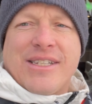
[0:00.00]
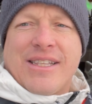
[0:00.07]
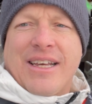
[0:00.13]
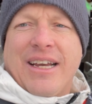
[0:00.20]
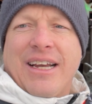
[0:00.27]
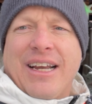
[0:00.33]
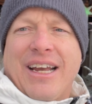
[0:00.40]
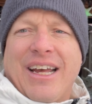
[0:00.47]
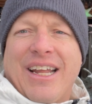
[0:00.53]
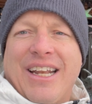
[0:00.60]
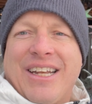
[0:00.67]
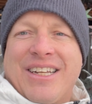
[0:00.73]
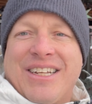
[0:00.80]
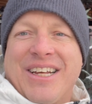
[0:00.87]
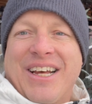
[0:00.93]
thing,
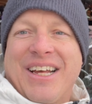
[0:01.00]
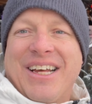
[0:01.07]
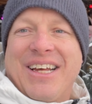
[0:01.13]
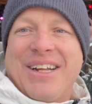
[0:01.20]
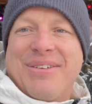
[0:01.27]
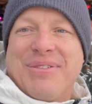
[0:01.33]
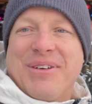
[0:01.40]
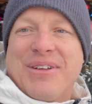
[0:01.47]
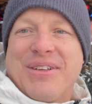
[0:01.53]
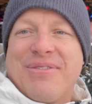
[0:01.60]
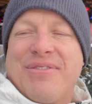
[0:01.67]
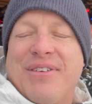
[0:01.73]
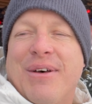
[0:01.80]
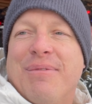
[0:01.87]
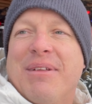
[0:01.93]
and we'll
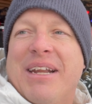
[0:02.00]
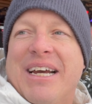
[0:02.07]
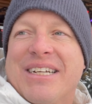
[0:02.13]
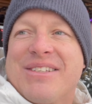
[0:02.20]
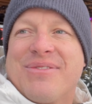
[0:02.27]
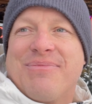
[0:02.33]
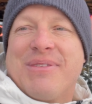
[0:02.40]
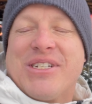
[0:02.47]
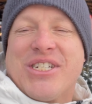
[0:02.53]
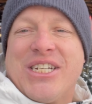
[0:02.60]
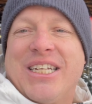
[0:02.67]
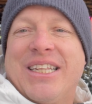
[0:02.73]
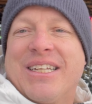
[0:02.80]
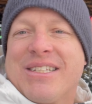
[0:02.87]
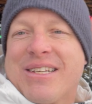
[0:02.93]
film the next
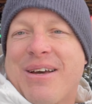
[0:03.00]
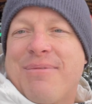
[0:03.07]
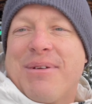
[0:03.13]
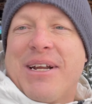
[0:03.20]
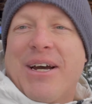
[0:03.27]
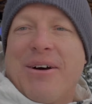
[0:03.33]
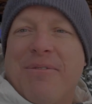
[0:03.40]
machine that's coming out.